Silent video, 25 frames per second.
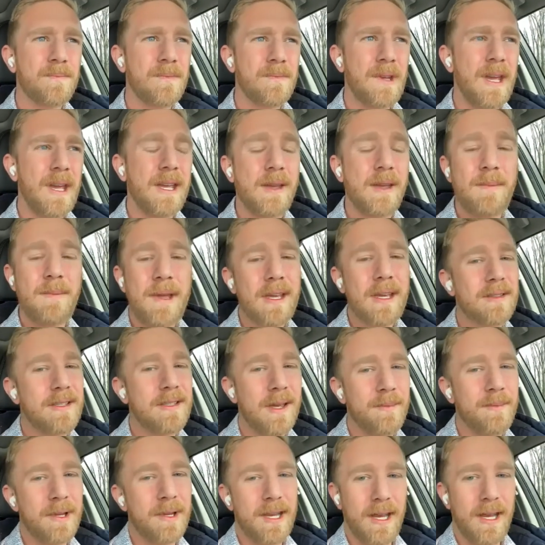It can be
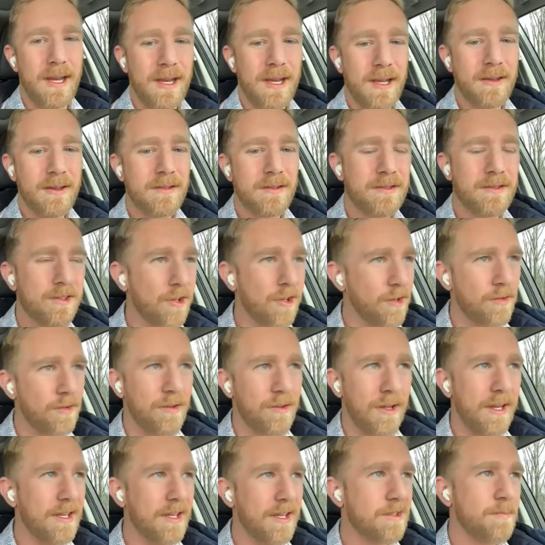intimidating,
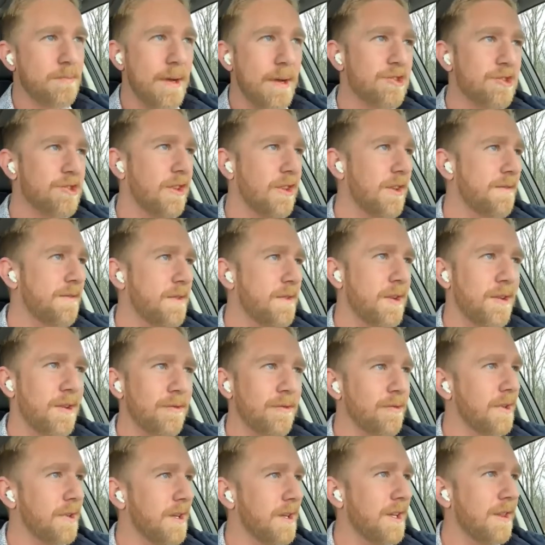certainly, especially if
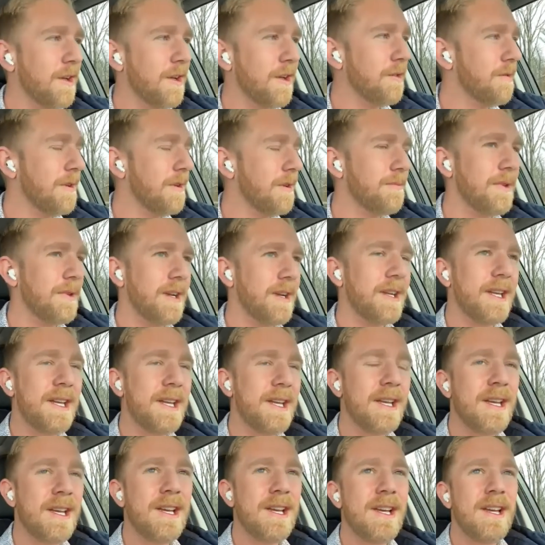you're really low on
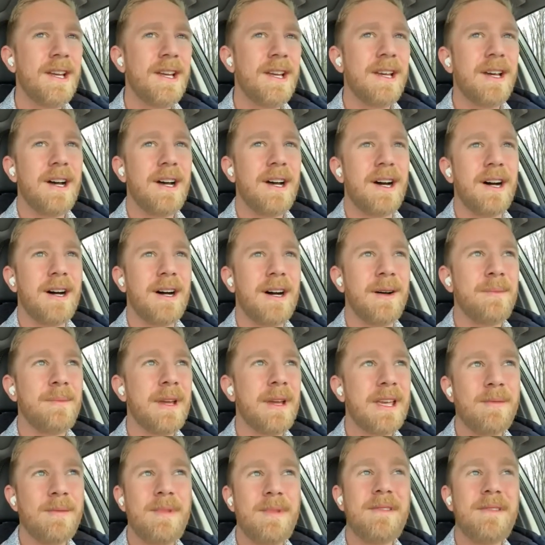money.
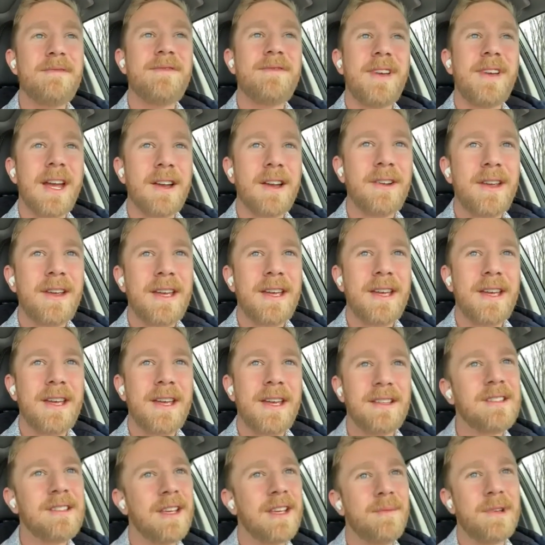It can be very
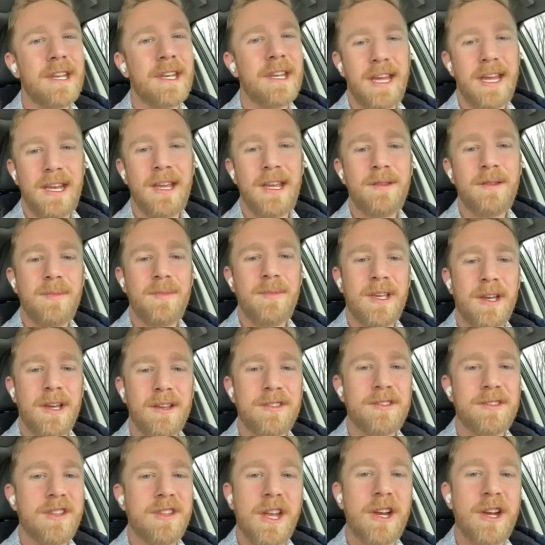intimidating
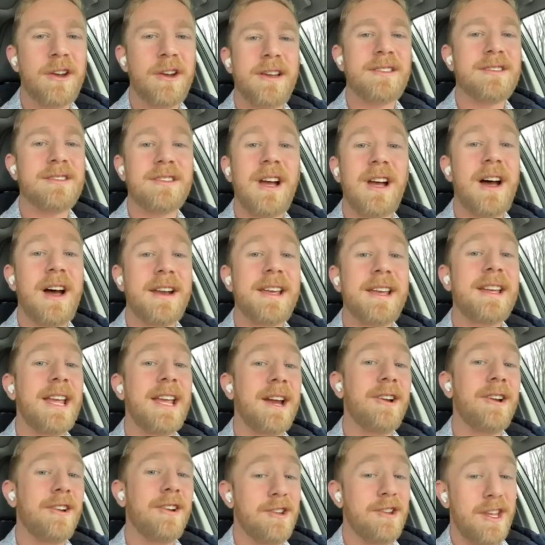because there is not a
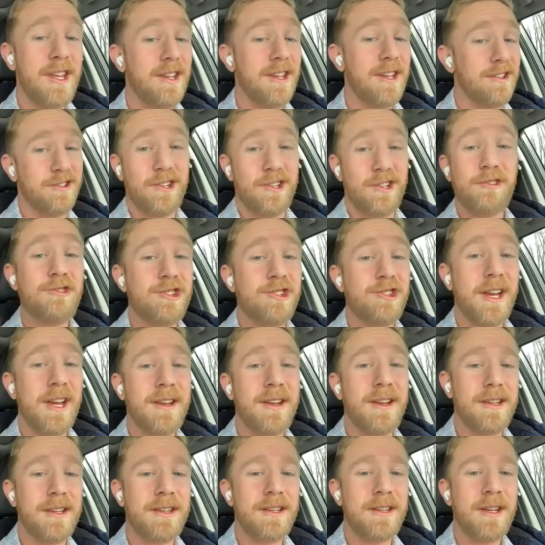guarantee
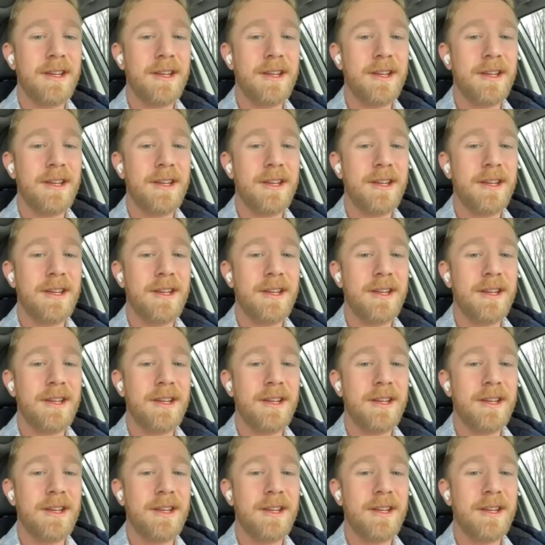associated